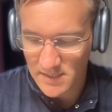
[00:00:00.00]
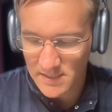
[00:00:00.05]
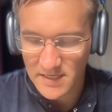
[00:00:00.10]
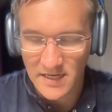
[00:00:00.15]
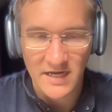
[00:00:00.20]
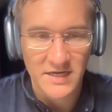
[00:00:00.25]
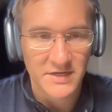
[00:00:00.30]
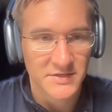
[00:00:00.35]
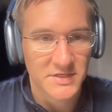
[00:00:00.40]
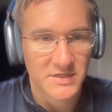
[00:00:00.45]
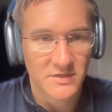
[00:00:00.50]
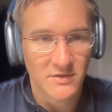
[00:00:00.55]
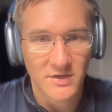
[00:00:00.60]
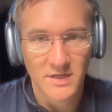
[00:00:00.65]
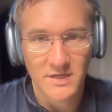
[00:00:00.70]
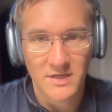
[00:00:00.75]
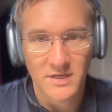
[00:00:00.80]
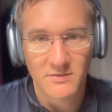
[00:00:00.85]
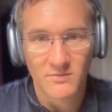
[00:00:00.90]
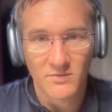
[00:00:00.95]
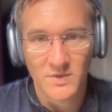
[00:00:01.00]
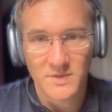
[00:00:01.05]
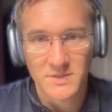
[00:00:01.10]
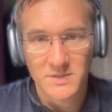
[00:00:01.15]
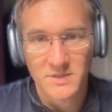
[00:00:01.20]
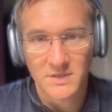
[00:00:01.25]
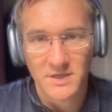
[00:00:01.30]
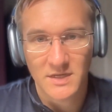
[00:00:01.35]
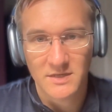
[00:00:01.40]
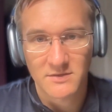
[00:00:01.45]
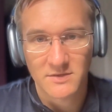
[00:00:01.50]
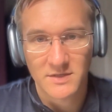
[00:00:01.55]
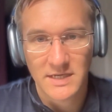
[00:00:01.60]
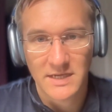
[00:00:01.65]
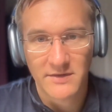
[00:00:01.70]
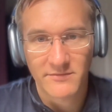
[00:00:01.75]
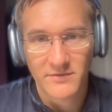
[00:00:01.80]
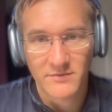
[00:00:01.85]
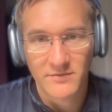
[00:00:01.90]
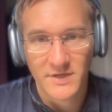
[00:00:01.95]
language learning that once you get on the
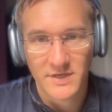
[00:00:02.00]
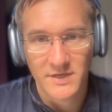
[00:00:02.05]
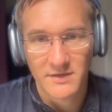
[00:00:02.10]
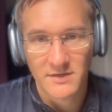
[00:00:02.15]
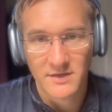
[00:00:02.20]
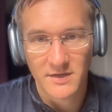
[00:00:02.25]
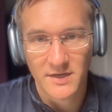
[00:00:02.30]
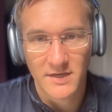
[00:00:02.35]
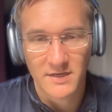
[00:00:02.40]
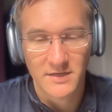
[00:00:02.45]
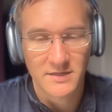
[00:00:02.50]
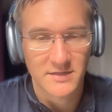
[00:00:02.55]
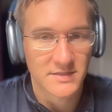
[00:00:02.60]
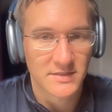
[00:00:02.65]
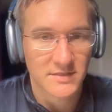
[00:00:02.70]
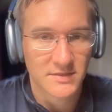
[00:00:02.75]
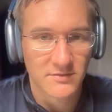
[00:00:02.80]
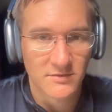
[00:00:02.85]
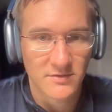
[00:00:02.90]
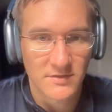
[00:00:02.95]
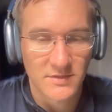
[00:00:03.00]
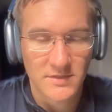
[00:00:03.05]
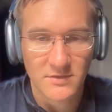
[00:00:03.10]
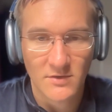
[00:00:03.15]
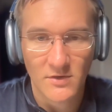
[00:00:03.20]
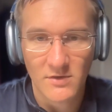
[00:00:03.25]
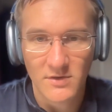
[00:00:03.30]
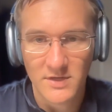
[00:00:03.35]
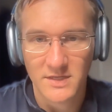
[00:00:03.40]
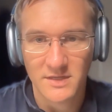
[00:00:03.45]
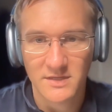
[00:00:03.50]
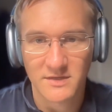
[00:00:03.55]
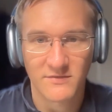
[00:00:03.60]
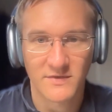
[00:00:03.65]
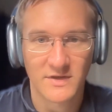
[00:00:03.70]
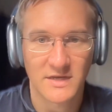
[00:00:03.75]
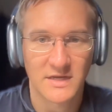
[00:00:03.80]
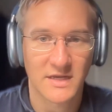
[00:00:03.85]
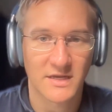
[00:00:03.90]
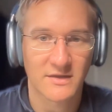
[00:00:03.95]
level where you like listen to a song in a
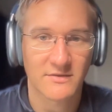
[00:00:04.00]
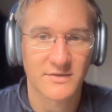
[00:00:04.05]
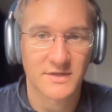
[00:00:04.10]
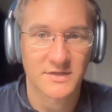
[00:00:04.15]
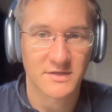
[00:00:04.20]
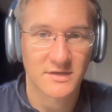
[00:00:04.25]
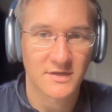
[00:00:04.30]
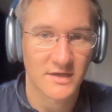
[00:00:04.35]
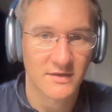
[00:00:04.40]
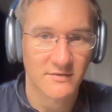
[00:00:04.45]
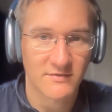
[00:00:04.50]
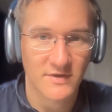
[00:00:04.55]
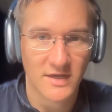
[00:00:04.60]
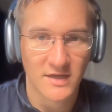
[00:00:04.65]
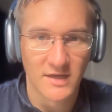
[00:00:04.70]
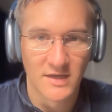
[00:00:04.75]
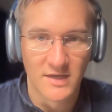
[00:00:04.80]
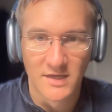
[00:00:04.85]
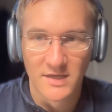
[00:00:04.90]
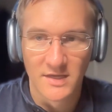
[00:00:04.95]
different language, you kind of like